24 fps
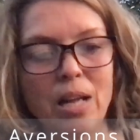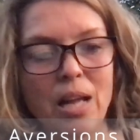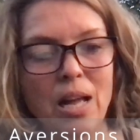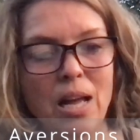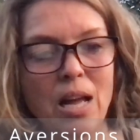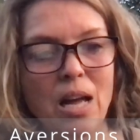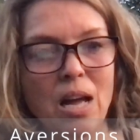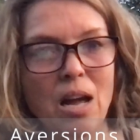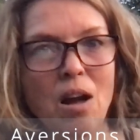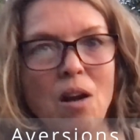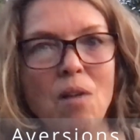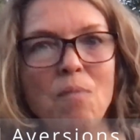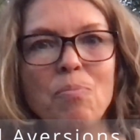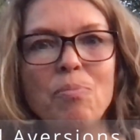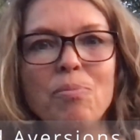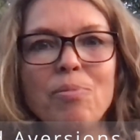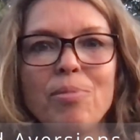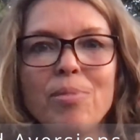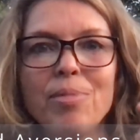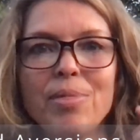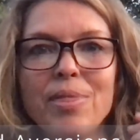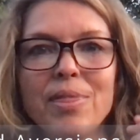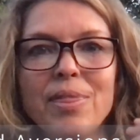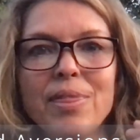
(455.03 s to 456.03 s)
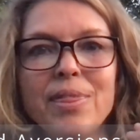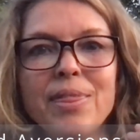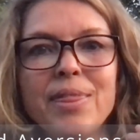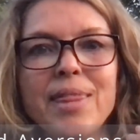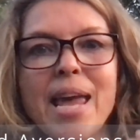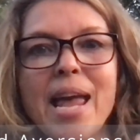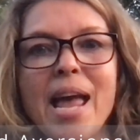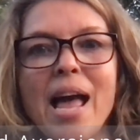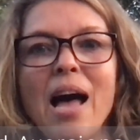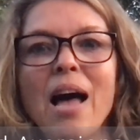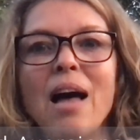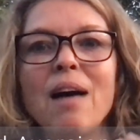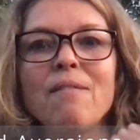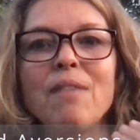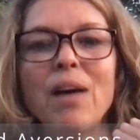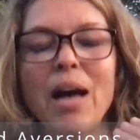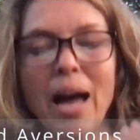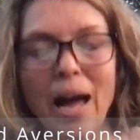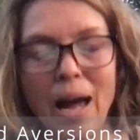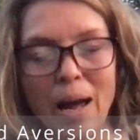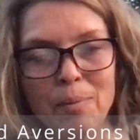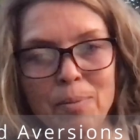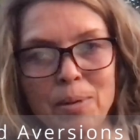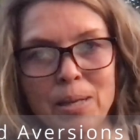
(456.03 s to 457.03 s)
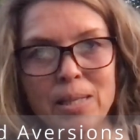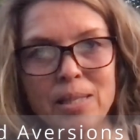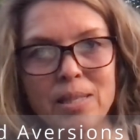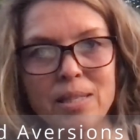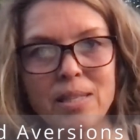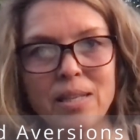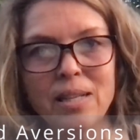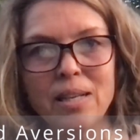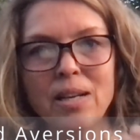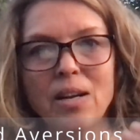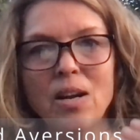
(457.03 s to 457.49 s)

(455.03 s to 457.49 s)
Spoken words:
they have a habit